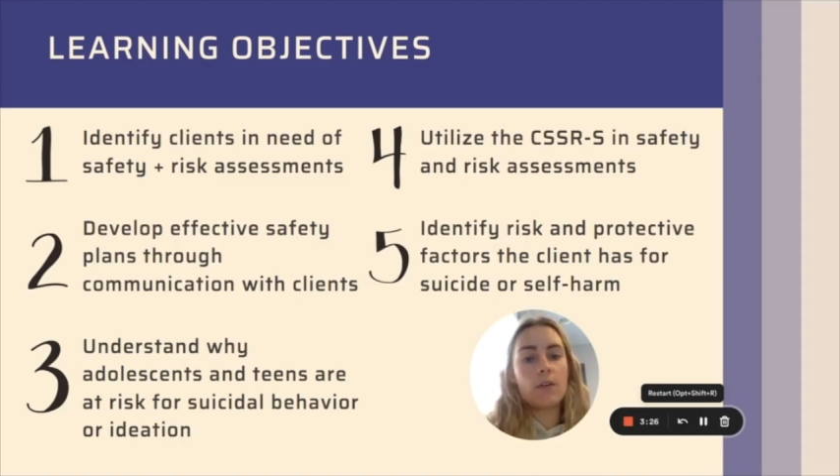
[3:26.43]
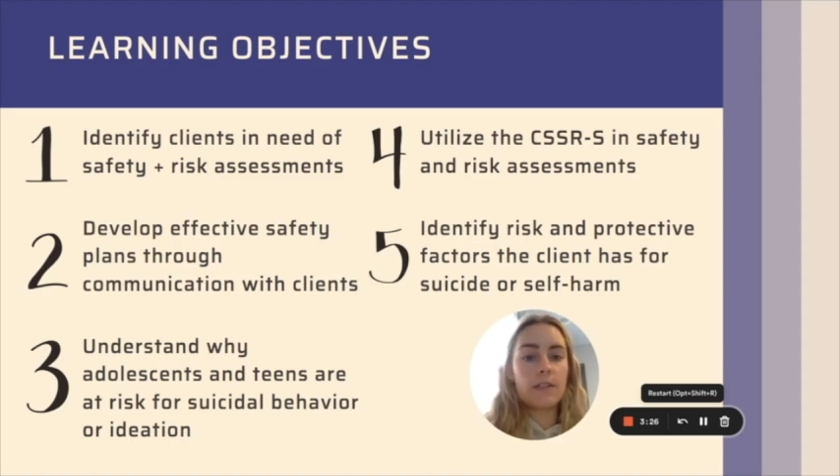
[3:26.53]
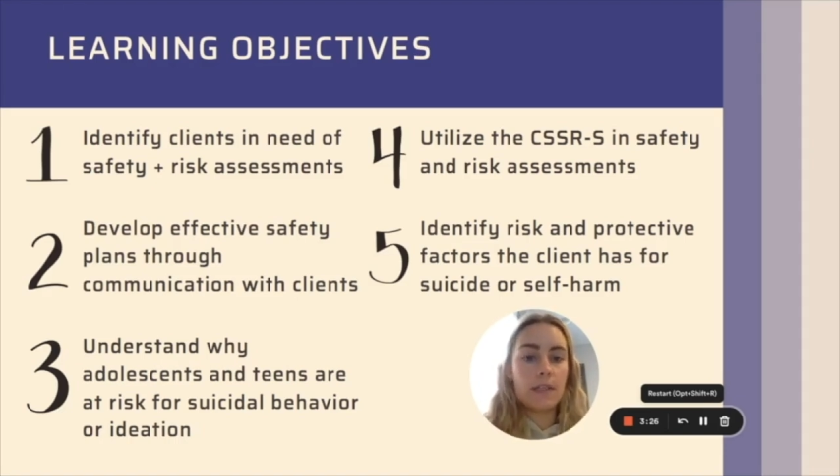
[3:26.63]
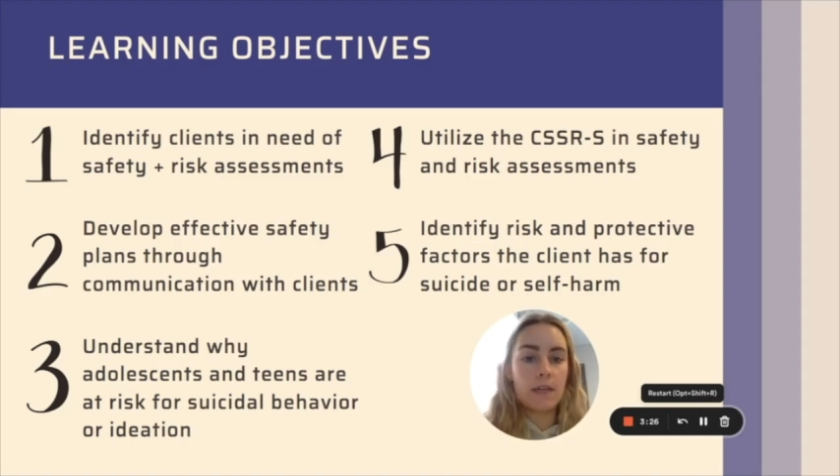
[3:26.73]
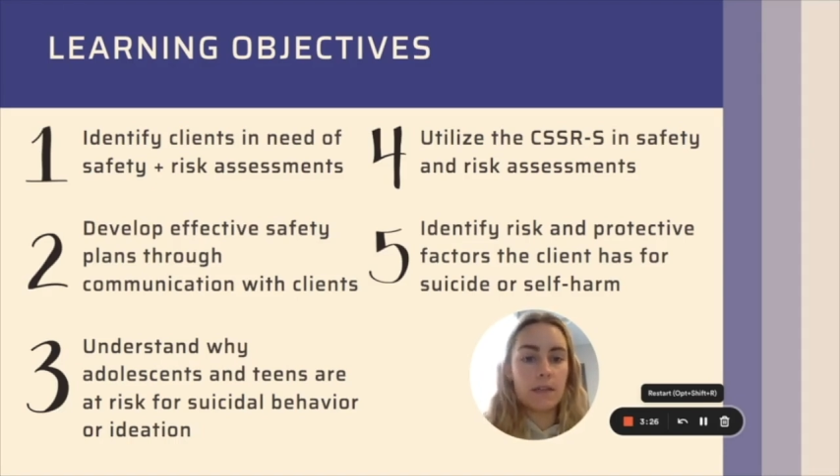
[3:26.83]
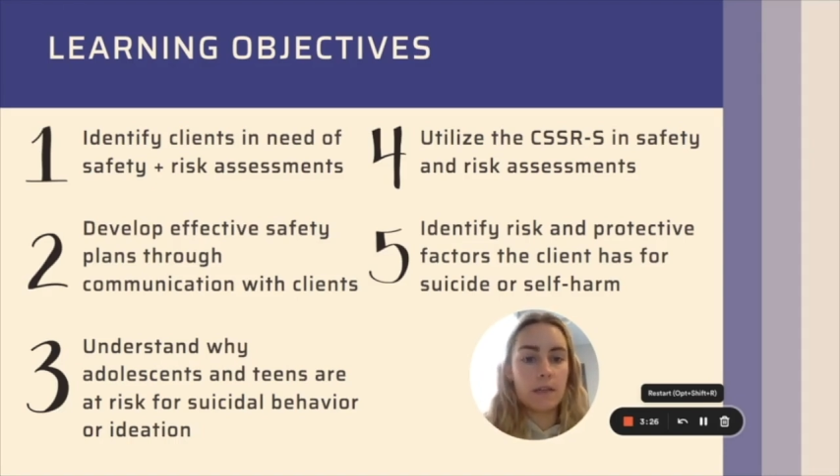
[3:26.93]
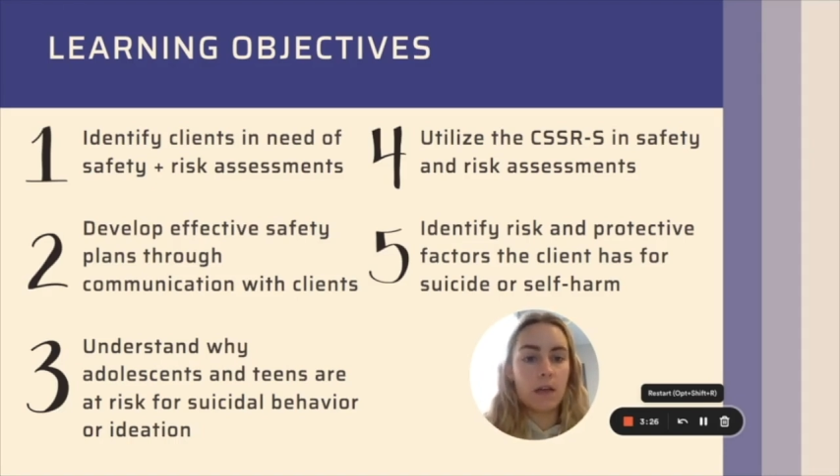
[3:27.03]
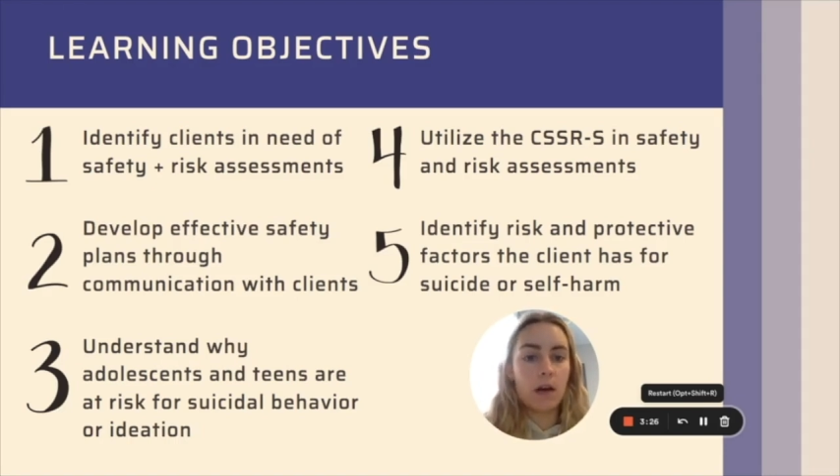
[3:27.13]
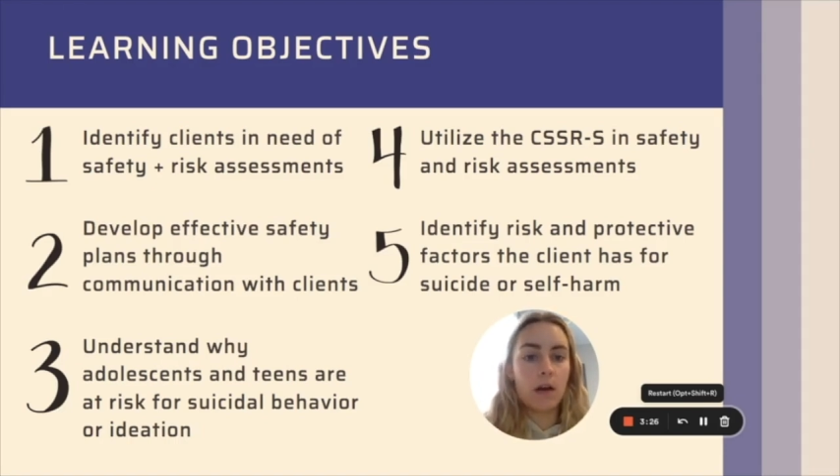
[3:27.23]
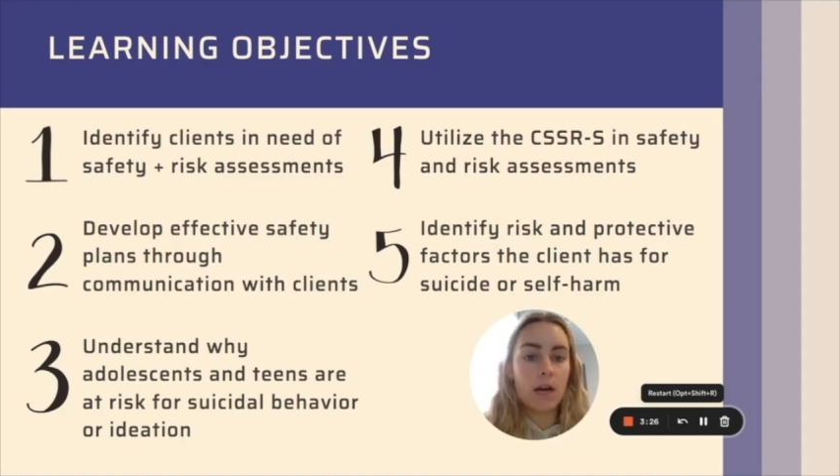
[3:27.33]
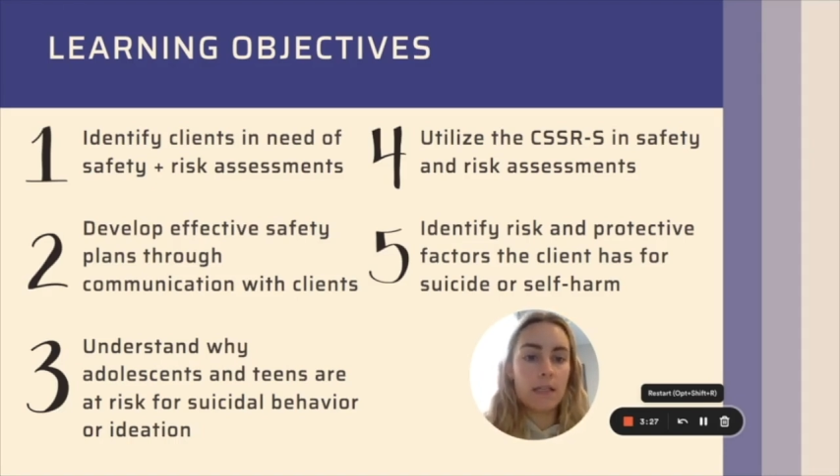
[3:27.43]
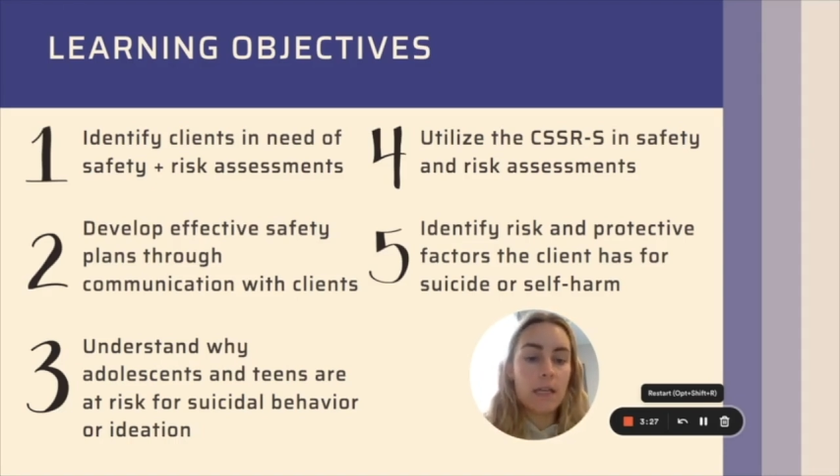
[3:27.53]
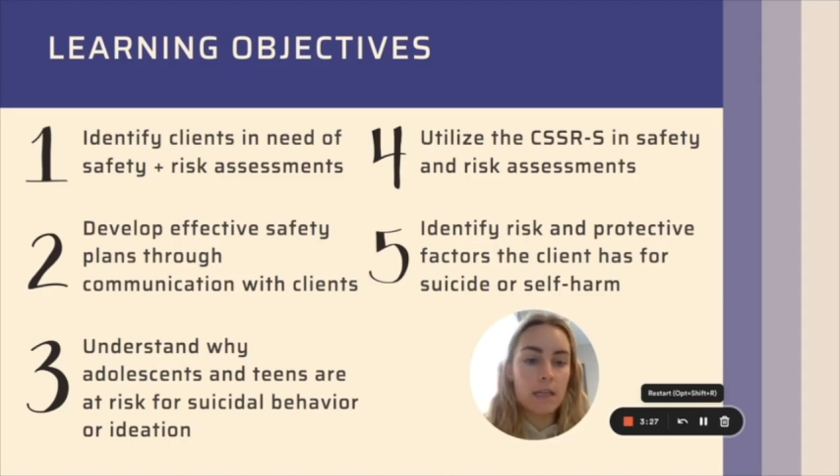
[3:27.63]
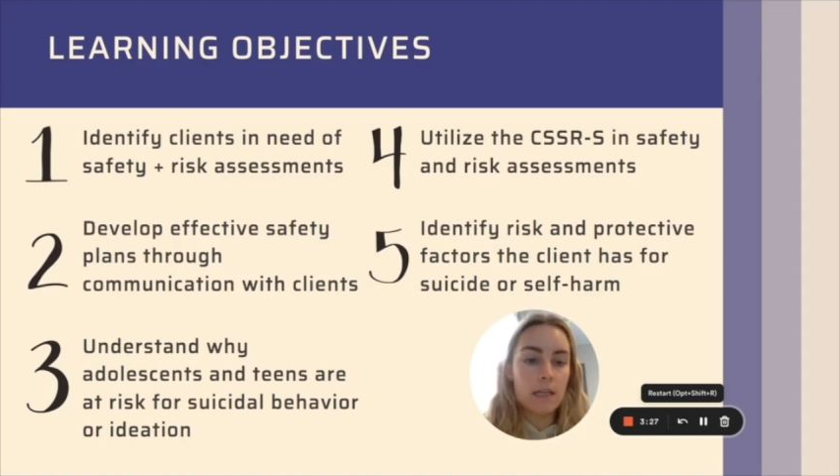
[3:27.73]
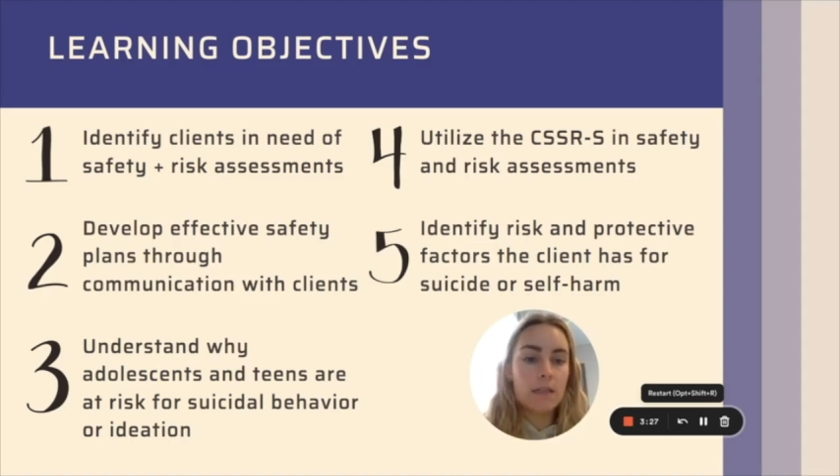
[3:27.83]
the CSSRS
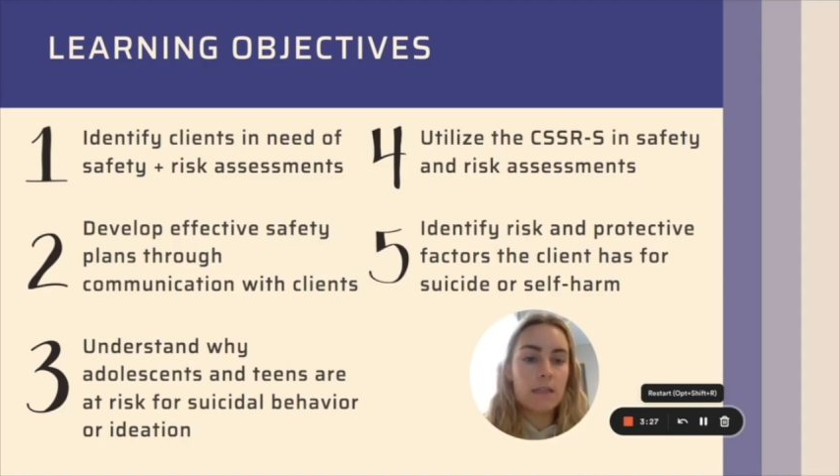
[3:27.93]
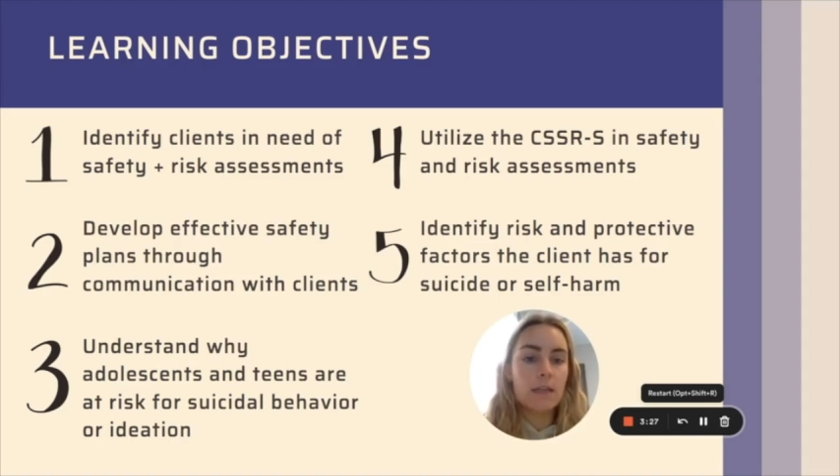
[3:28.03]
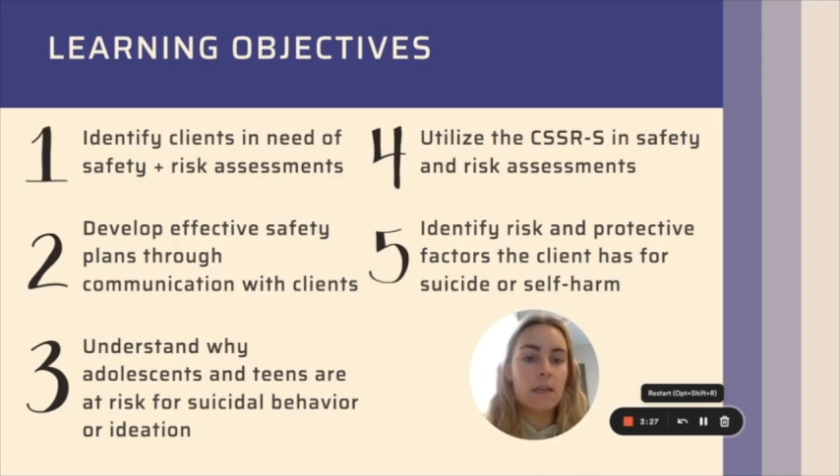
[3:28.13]
is,